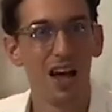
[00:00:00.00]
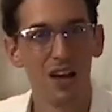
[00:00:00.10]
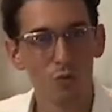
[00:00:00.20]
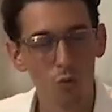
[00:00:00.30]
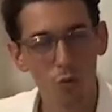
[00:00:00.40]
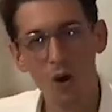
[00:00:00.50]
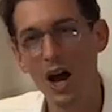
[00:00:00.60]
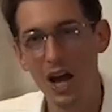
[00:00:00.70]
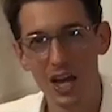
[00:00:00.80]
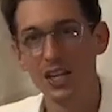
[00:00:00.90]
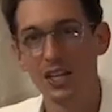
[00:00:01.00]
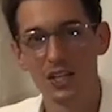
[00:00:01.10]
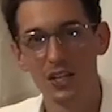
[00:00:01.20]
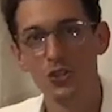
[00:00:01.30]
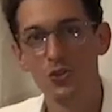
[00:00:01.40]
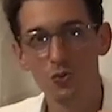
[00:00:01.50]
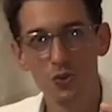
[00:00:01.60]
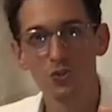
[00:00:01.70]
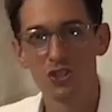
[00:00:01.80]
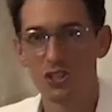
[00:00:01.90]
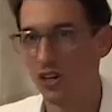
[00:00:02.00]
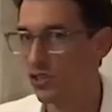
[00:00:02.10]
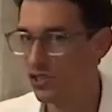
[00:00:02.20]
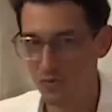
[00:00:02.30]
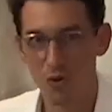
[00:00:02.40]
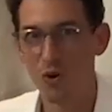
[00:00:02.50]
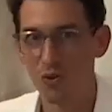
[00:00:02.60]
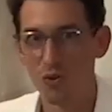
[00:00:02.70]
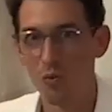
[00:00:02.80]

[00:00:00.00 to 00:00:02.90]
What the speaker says: And why do you start small?